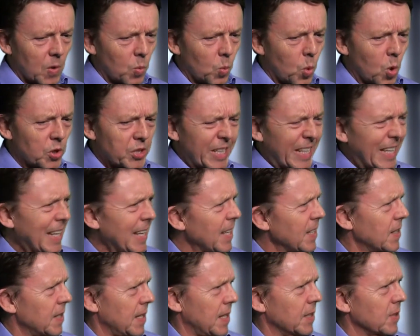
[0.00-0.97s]
What
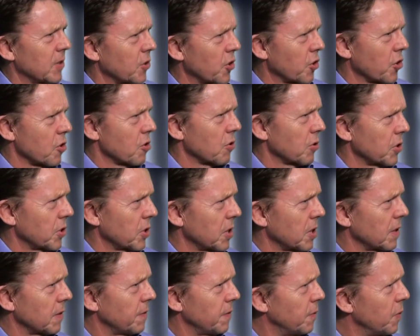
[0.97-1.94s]
is an
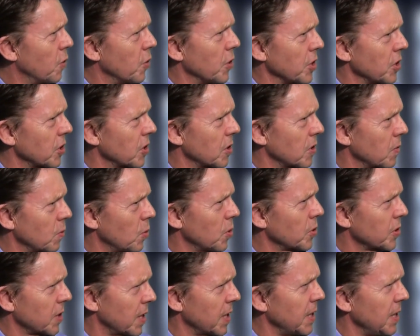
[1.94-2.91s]
authoritative voice?
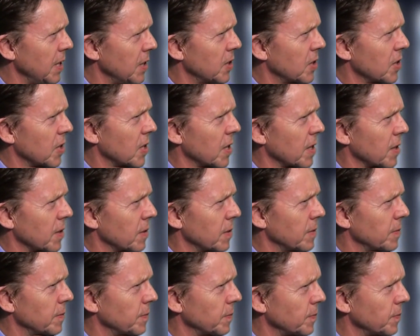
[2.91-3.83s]
What do they need to know?